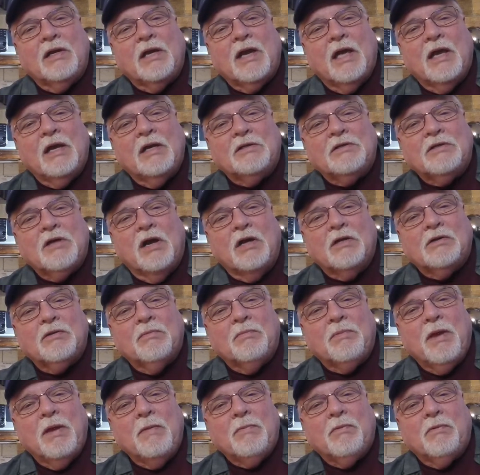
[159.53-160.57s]
kind of talk to
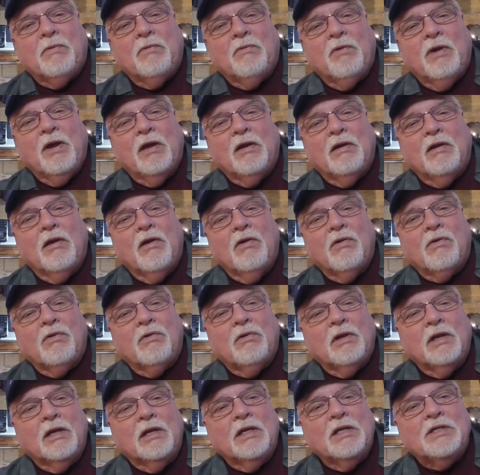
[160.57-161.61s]
people around
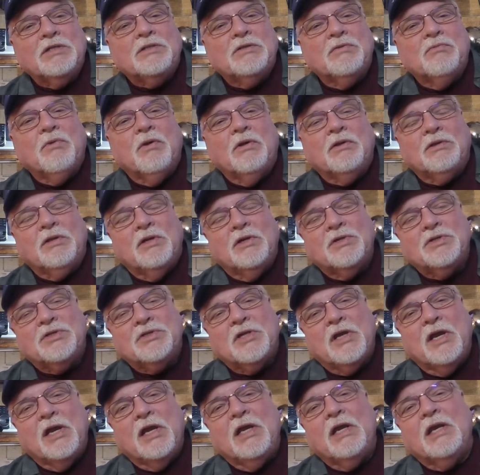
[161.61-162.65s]
local and listen to what they're
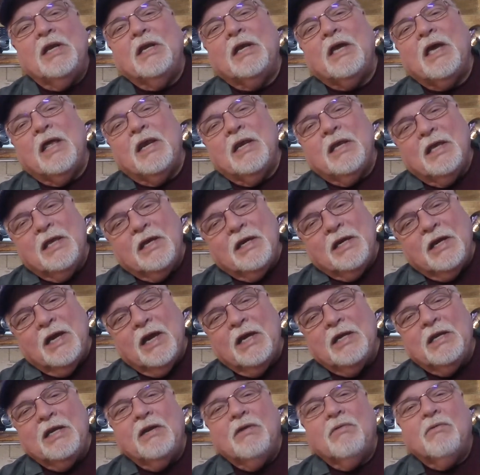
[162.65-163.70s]
saying and kind of get an
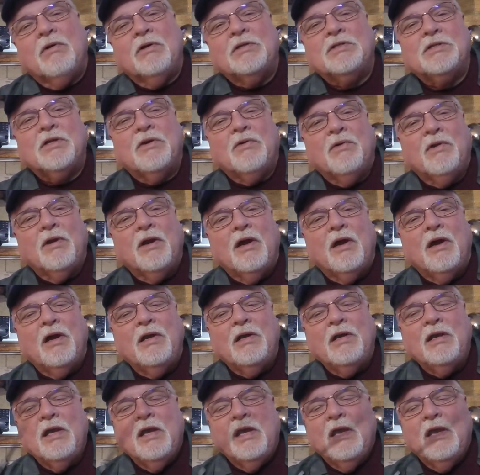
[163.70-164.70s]
idea of what's going on,